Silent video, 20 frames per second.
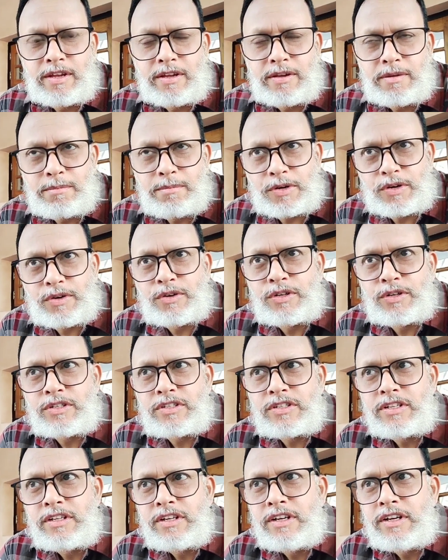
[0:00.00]
Because
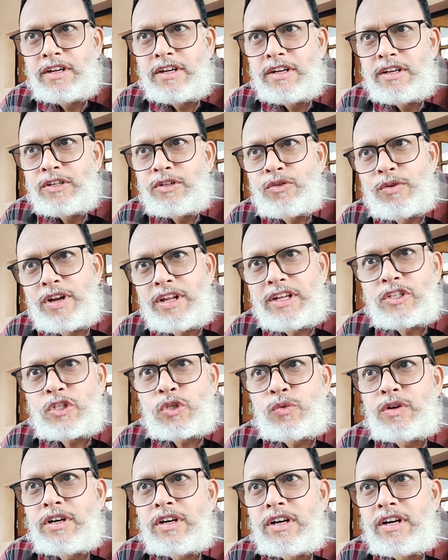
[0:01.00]
today's
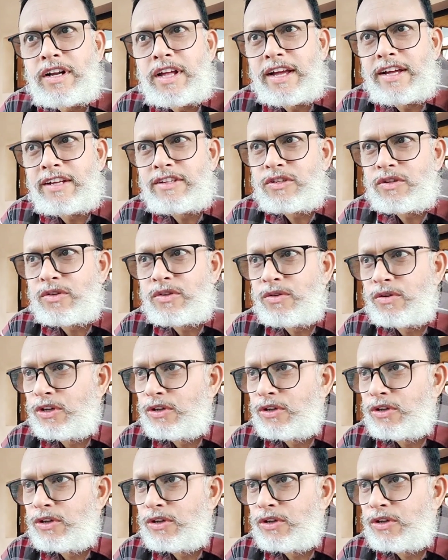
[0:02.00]
world has got